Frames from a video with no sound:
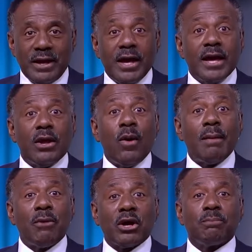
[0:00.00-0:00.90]
Hello,
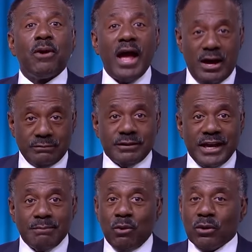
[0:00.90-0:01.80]
I'm Mark Brown.
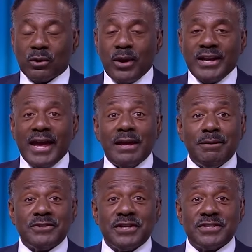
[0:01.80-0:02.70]
Get more great
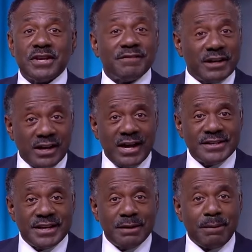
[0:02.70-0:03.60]
ABC7
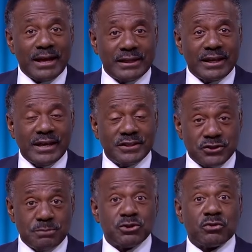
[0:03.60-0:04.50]
content by clicking
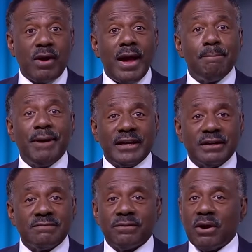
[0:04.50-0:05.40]
the subscribe
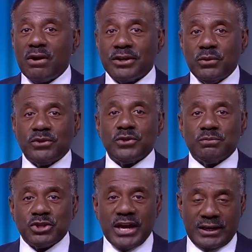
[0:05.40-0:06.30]
button for our
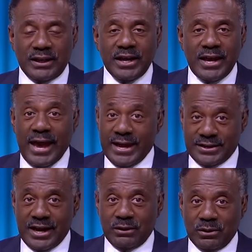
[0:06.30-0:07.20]
YouTube channel
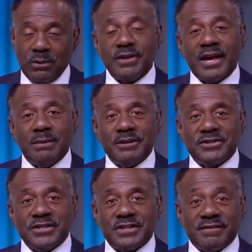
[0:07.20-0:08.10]
and download the
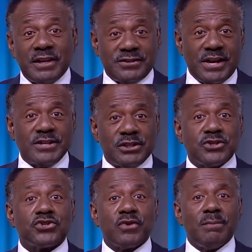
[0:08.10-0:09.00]
ABC7 Los
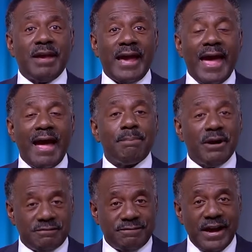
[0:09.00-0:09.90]
Angeles streaming app
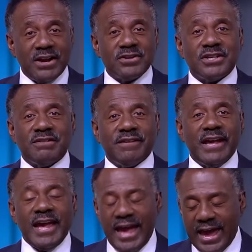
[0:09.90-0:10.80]
on Fire
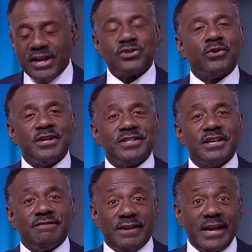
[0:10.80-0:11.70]
TV, Android
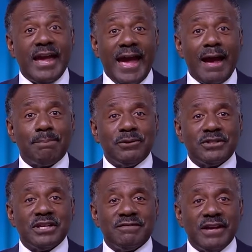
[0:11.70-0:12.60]
TV,
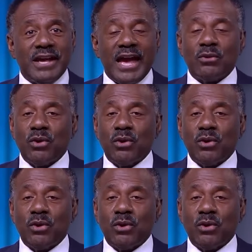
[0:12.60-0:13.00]
Apple TV, and